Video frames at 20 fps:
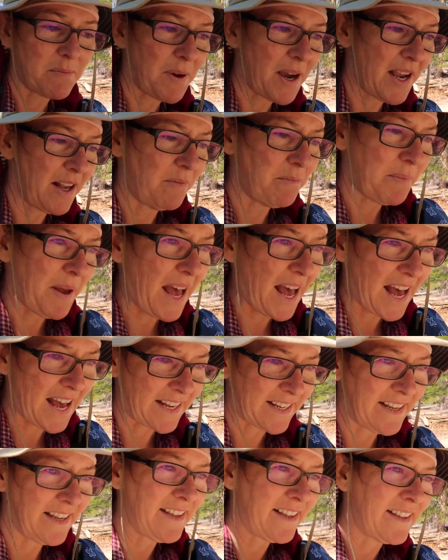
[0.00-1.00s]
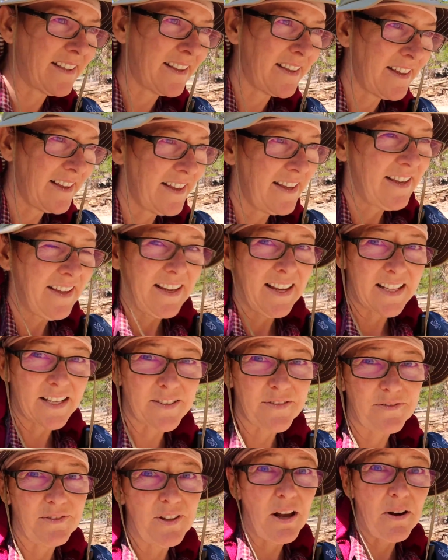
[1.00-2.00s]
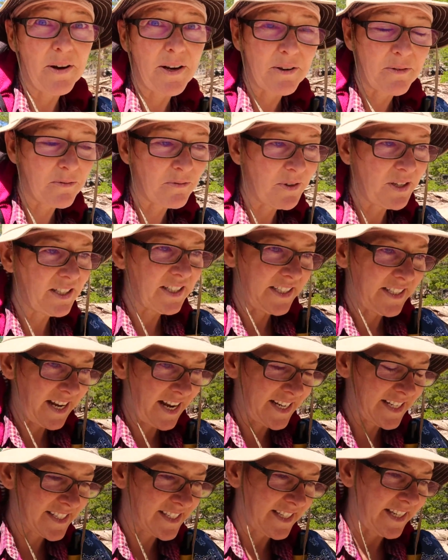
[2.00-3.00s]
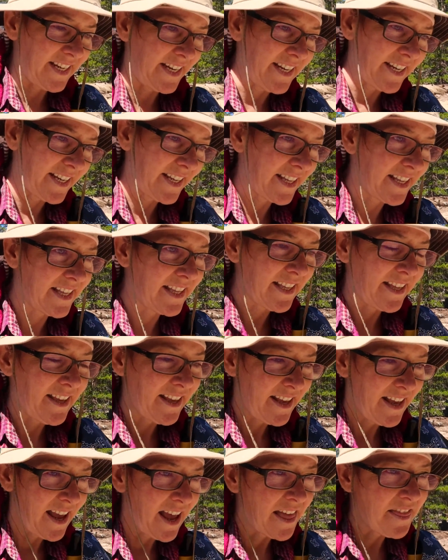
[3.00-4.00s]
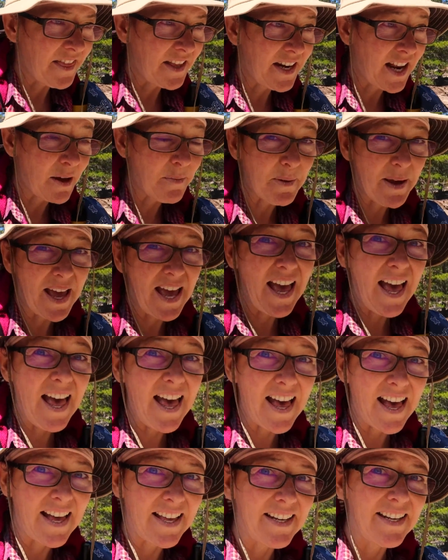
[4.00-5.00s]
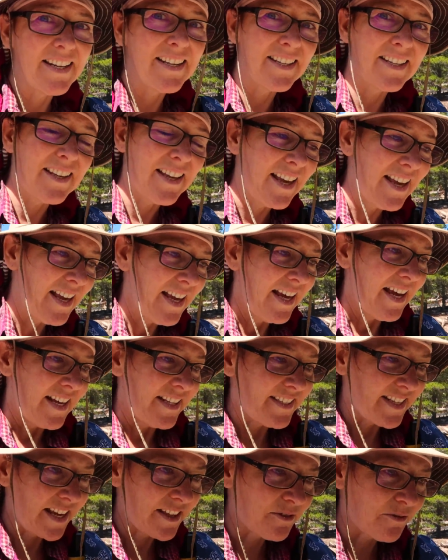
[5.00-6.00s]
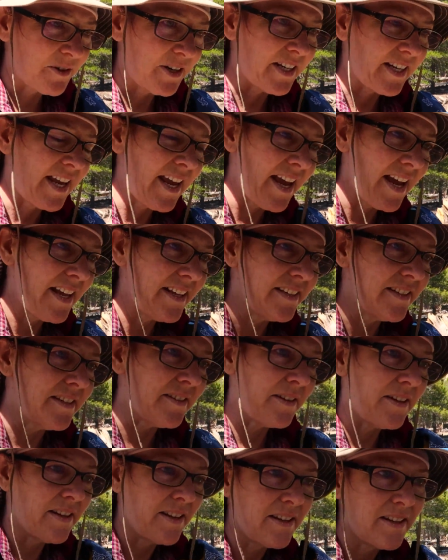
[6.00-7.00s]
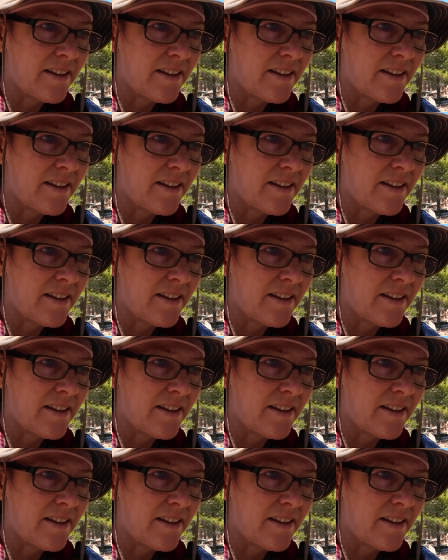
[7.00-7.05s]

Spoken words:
a mile back, it's flowing really nicely. And then up ahead at Death Creek Canyon,